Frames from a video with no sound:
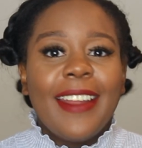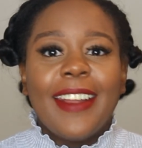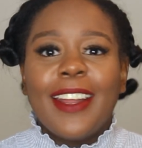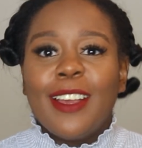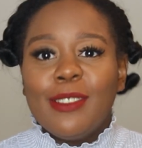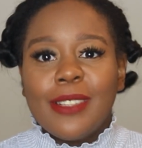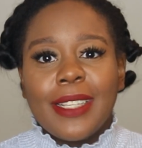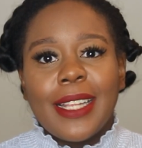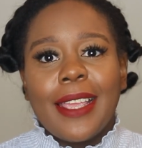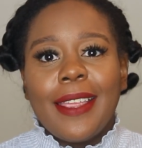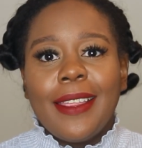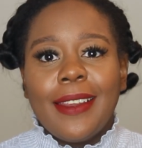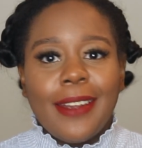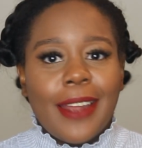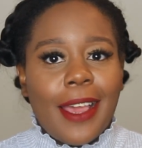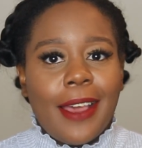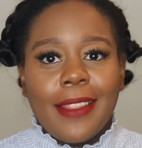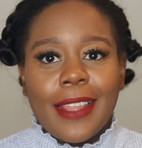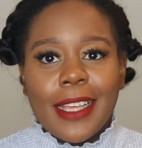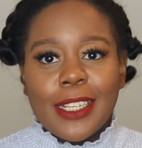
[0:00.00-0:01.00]
and I was like,
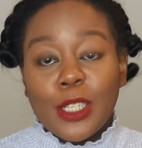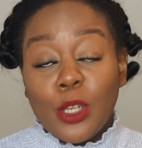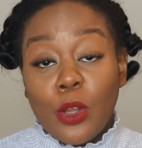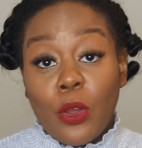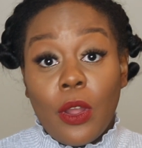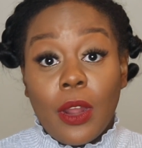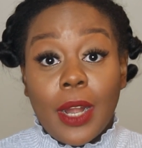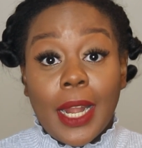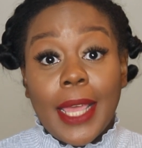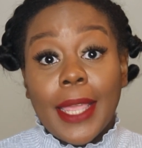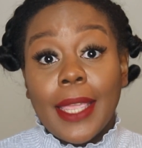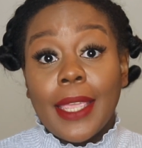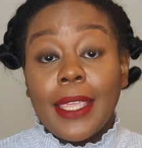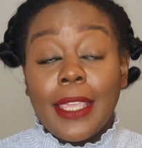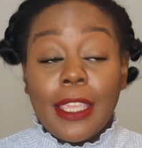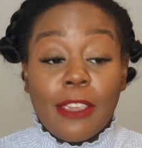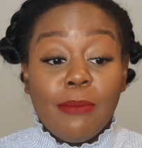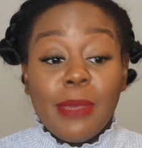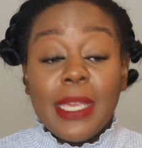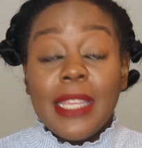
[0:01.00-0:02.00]
nah, that's long, like
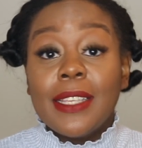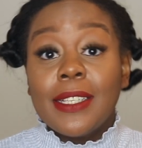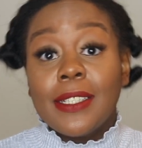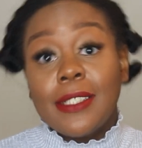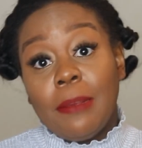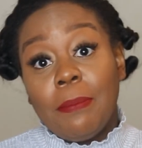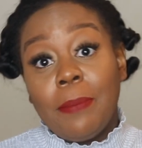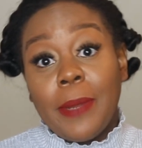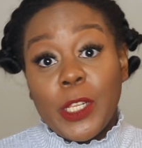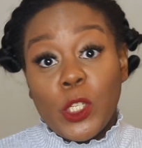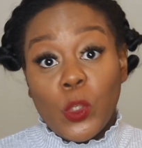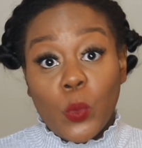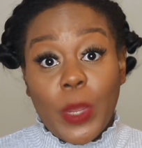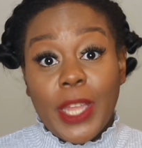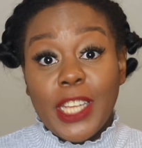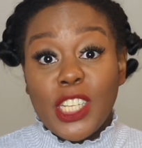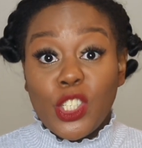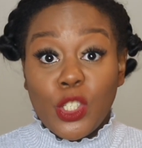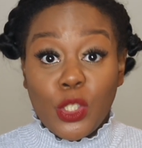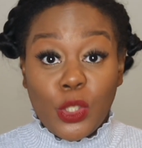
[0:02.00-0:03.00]
give me the simplest
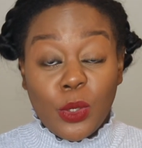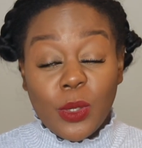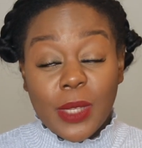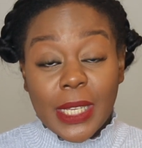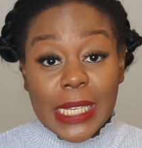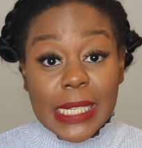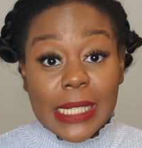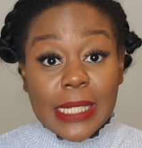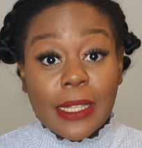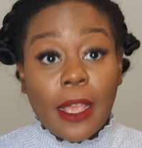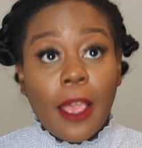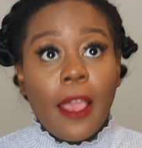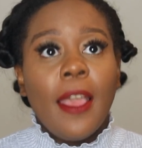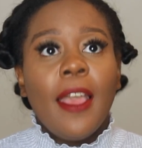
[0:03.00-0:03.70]
way to do this.